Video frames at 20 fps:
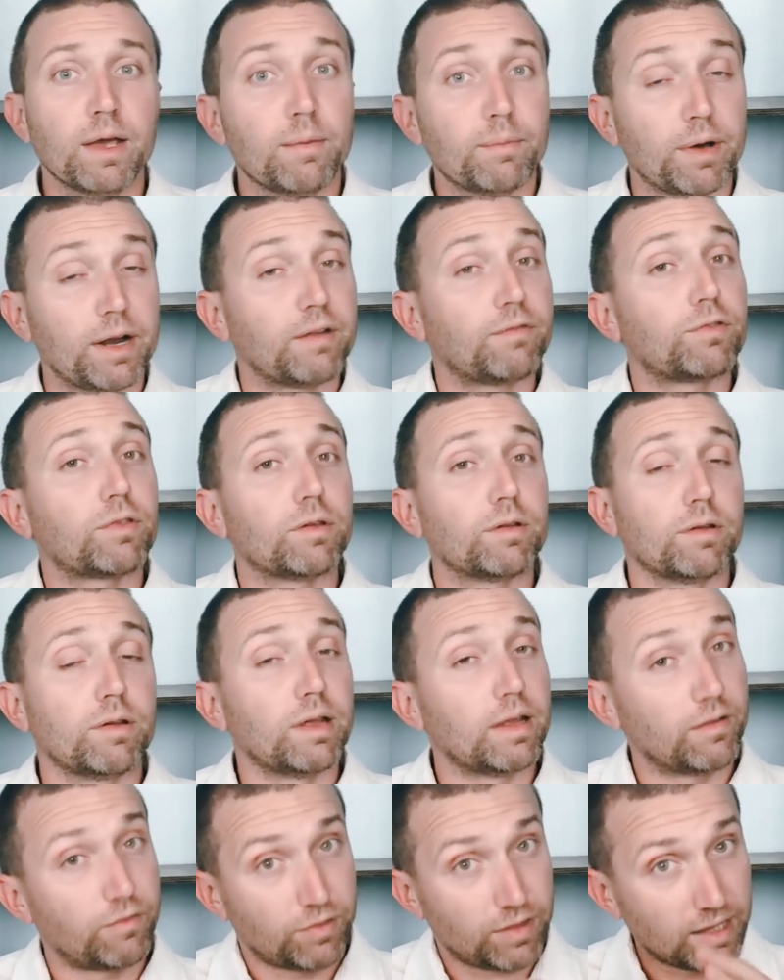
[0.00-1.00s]
But
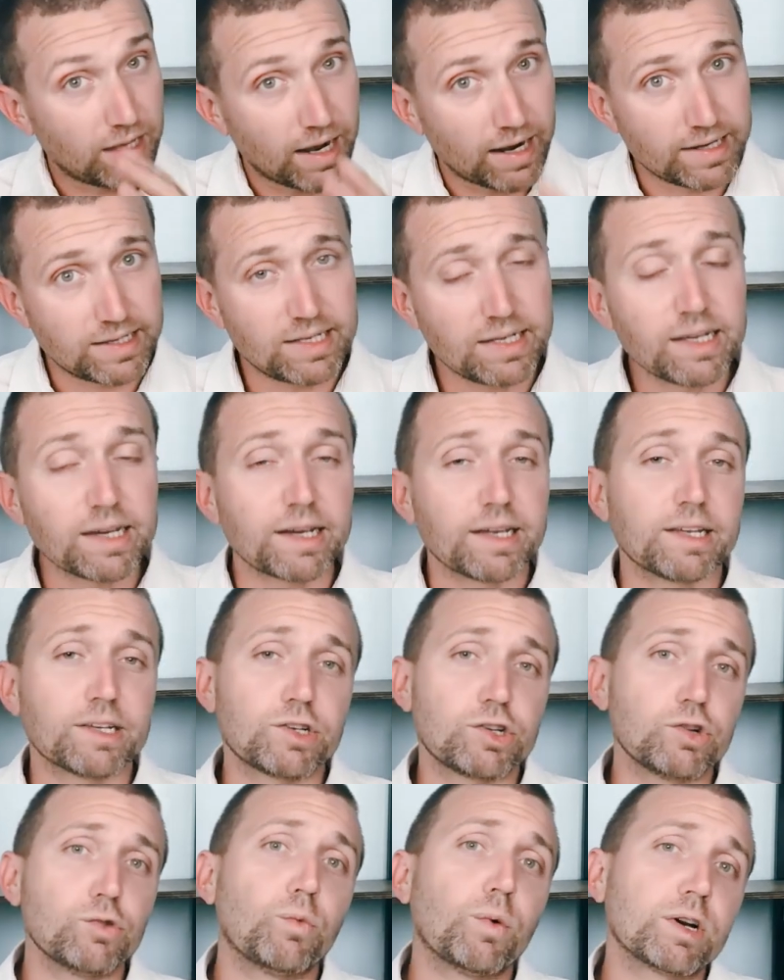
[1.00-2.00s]
if the idea
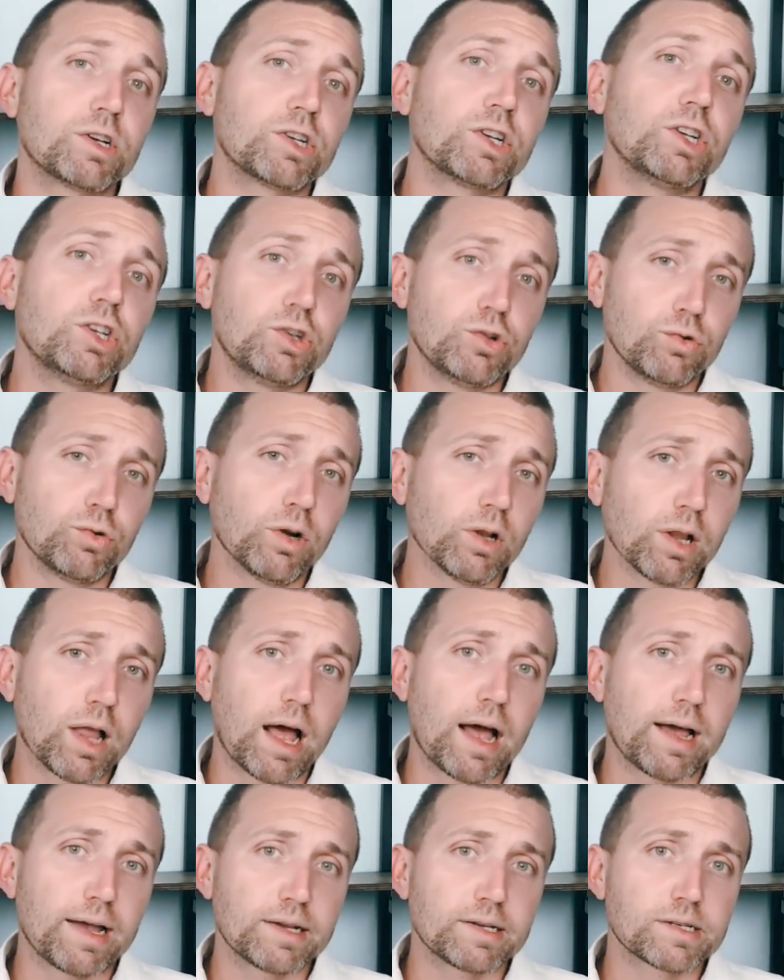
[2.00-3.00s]
is you want to
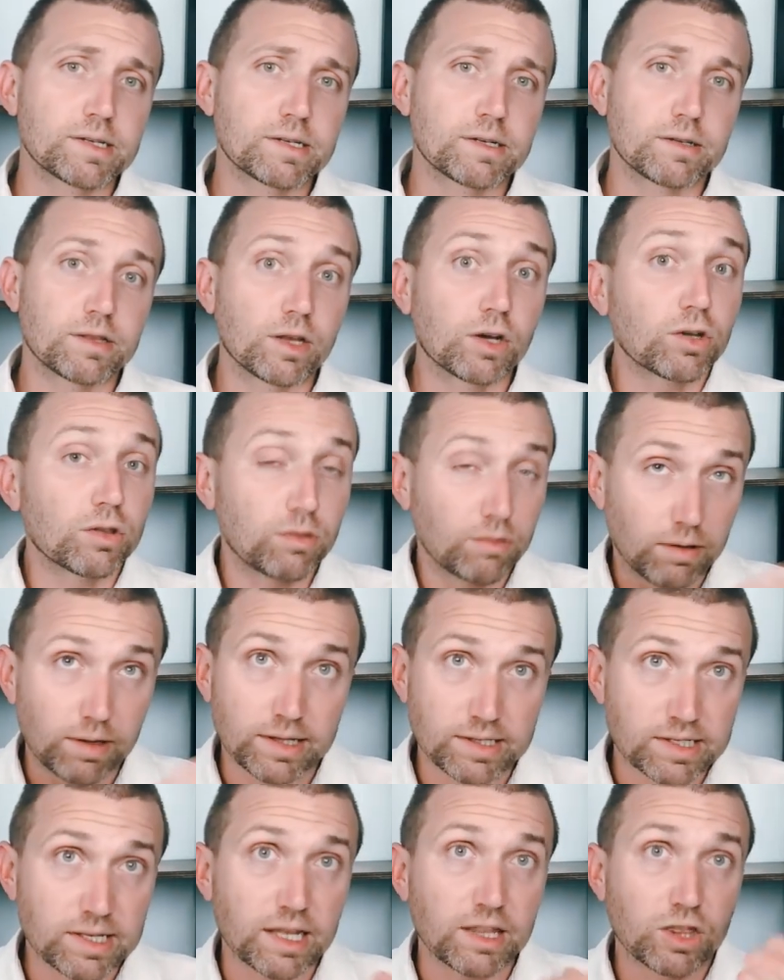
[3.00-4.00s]
utilize
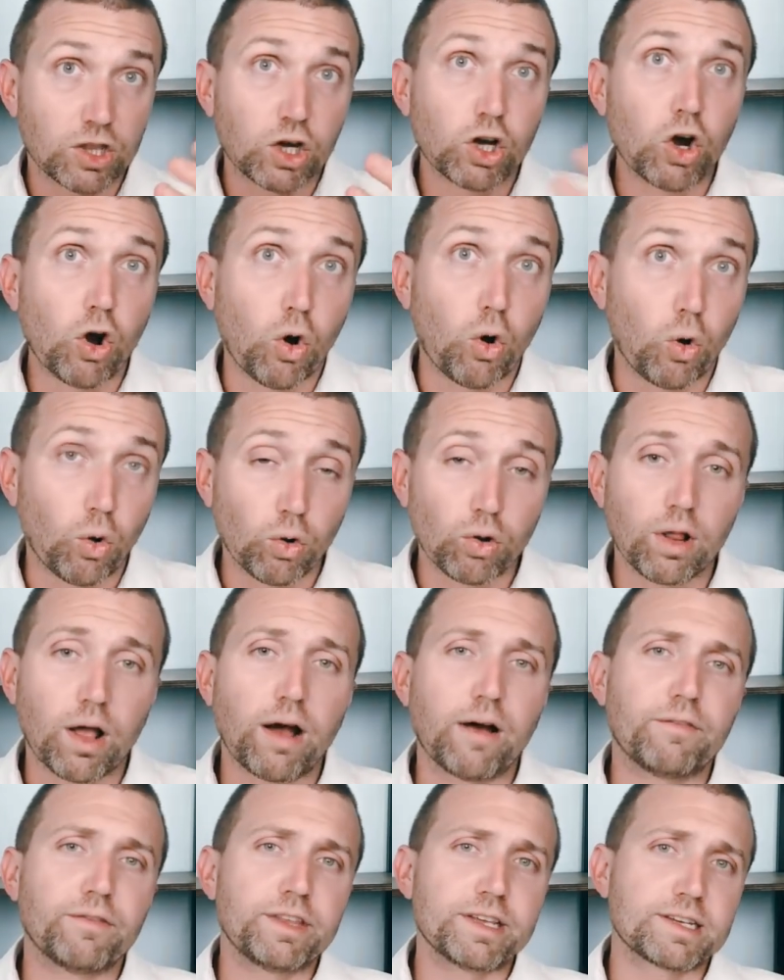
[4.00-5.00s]
let's say the goal
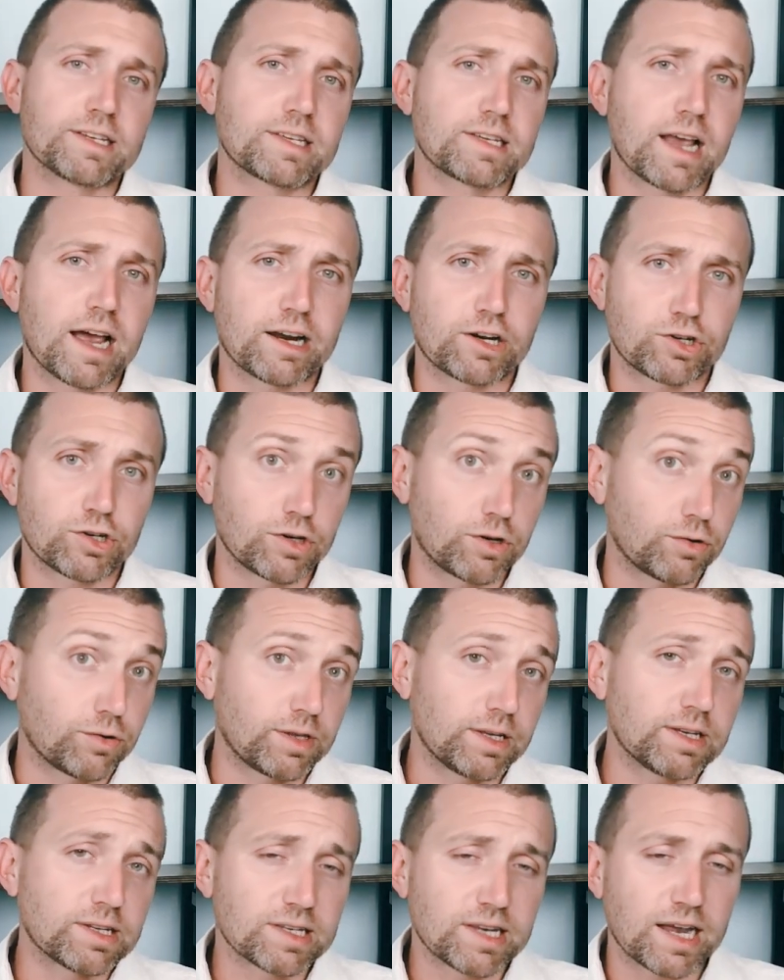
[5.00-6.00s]
of this section or
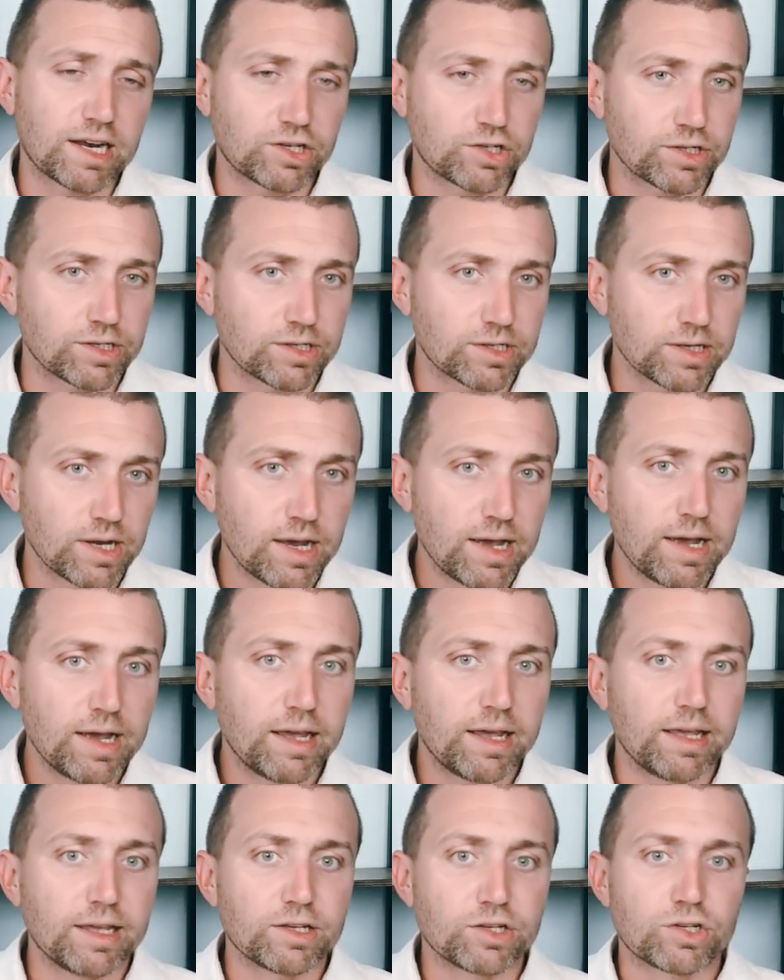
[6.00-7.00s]
these sections
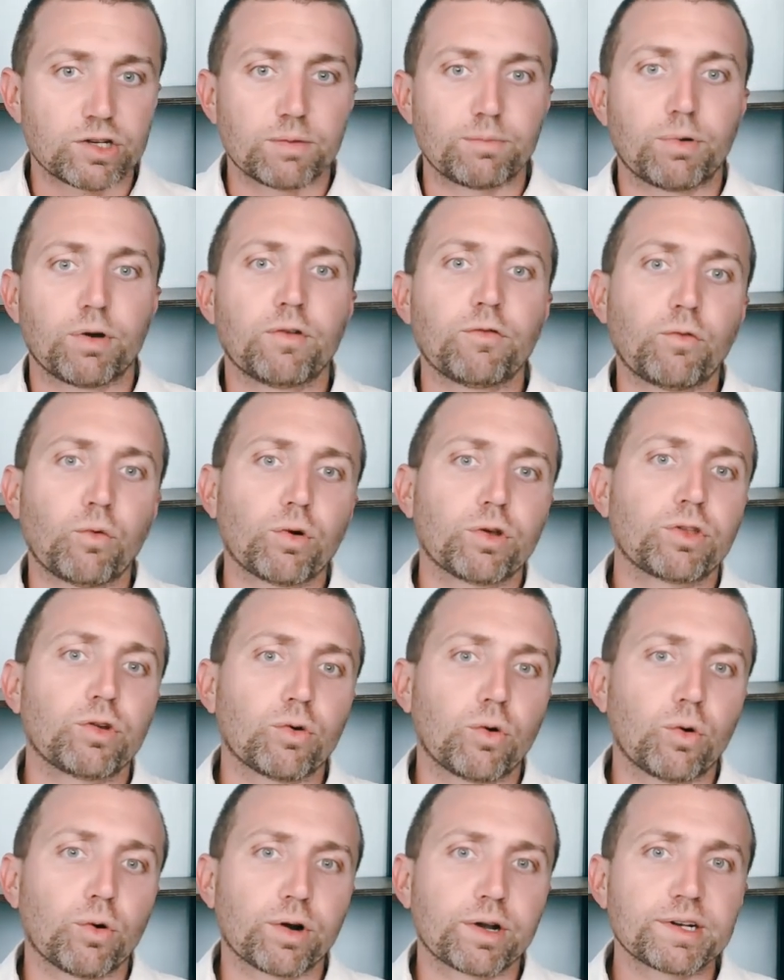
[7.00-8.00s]
is to put forth your
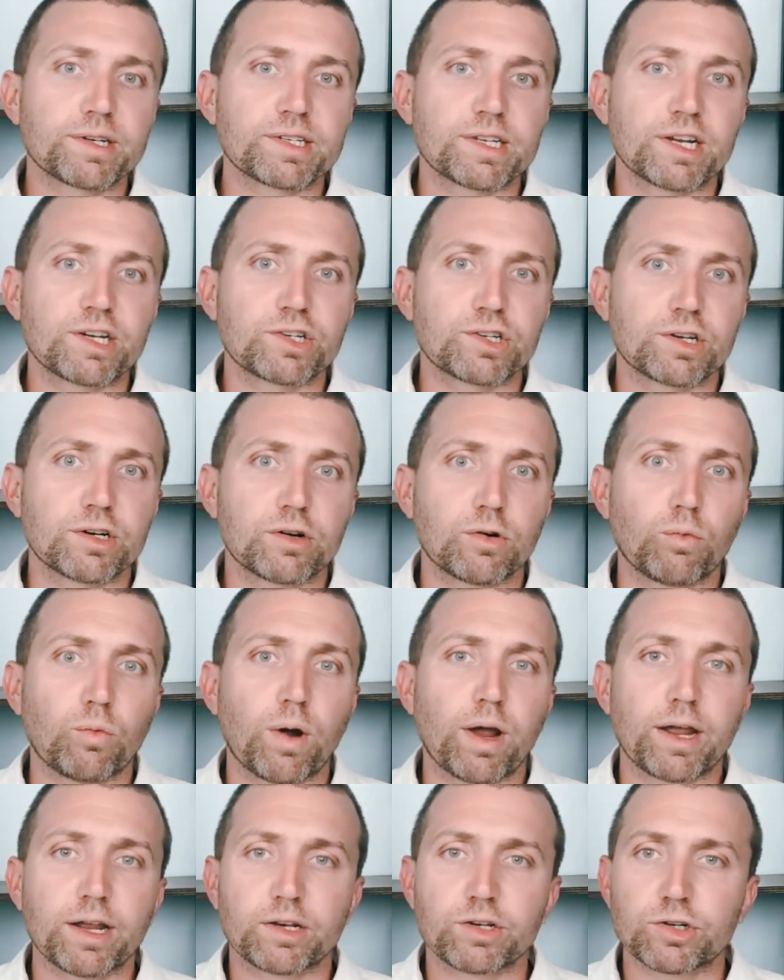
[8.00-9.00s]
organization in a
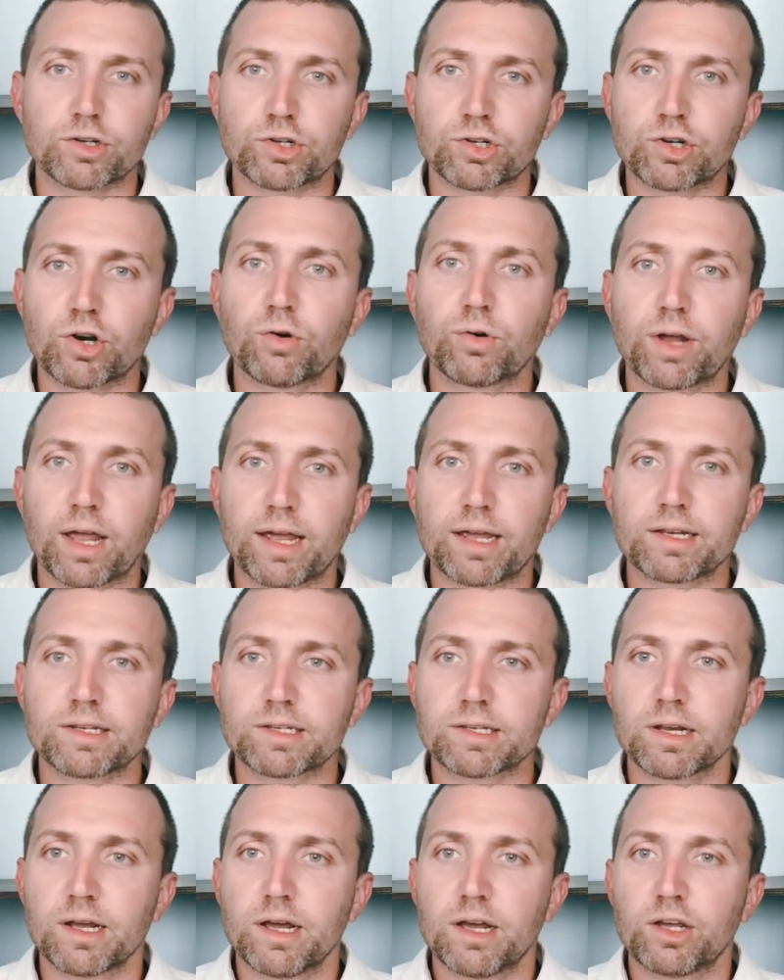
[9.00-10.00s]
way to
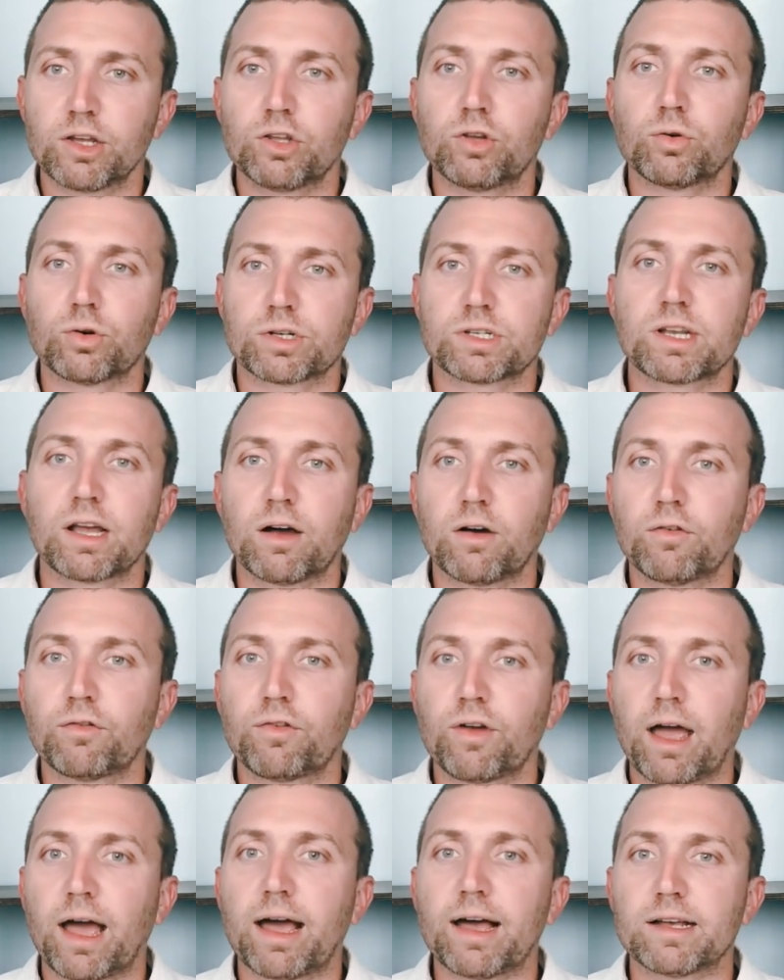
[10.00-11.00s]
showcase yourself
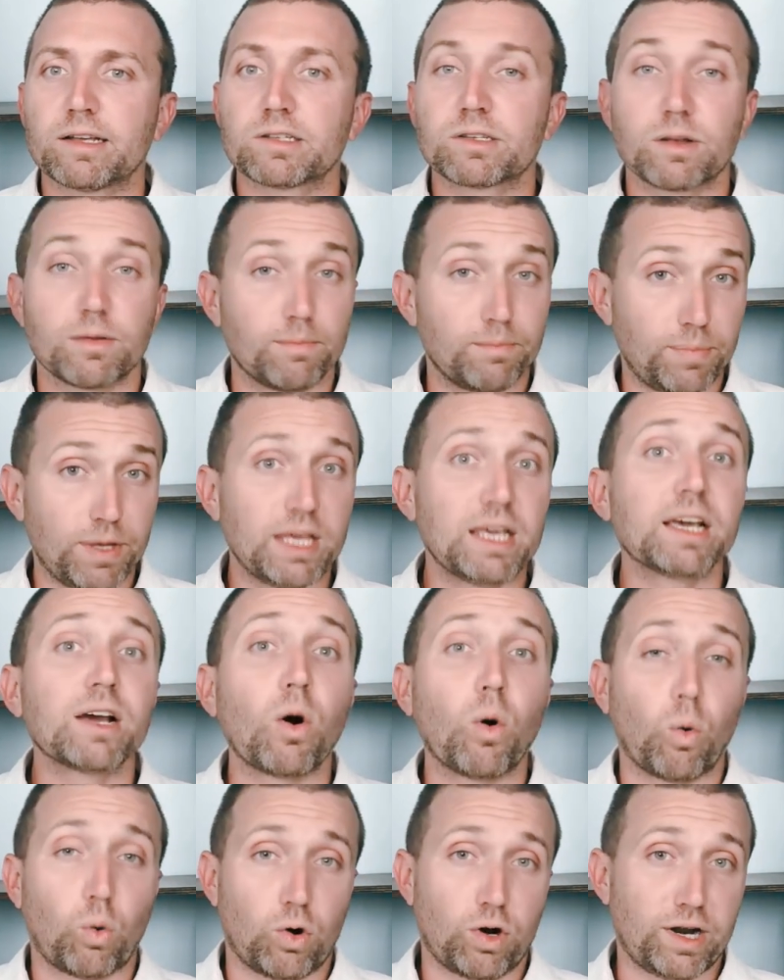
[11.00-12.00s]
as being
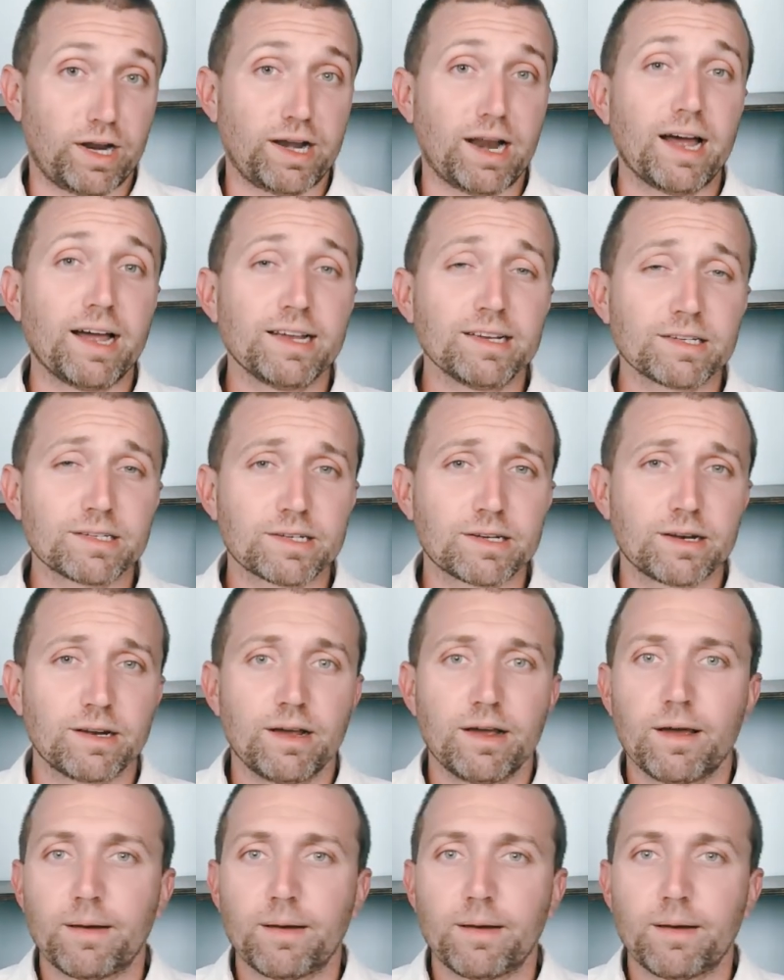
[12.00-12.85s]
organized,